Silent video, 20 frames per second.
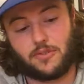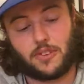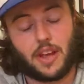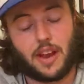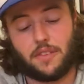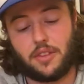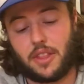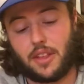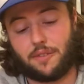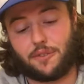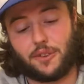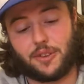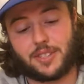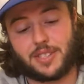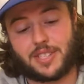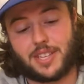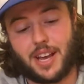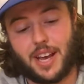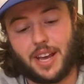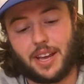Everything feels
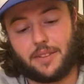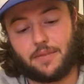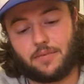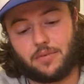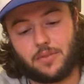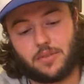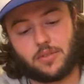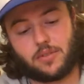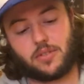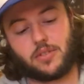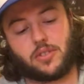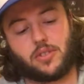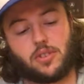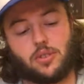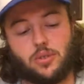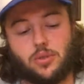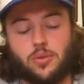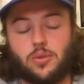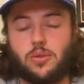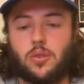tight.
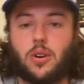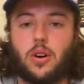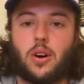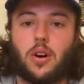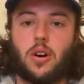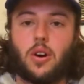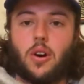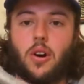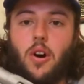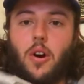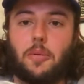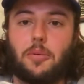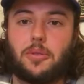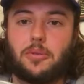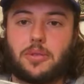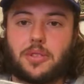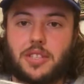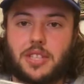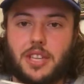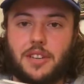To open the
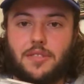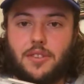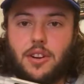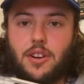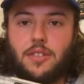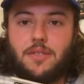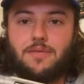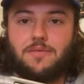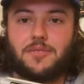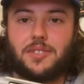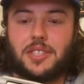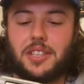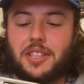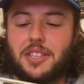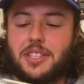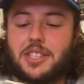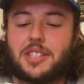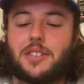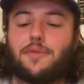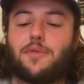receiver. See,
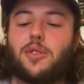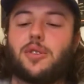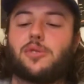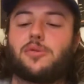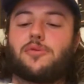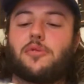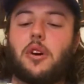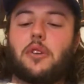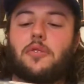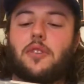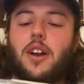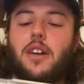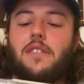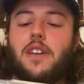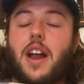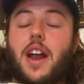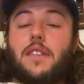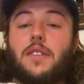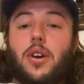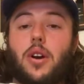this is the first revolver I've
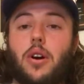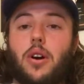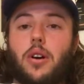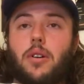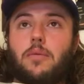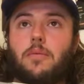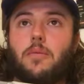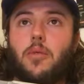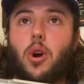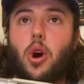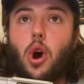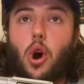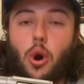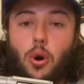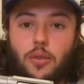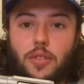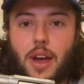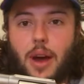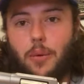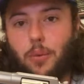ever
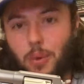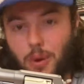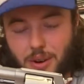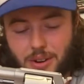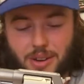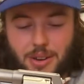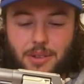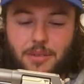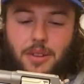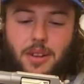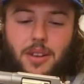owned that worked.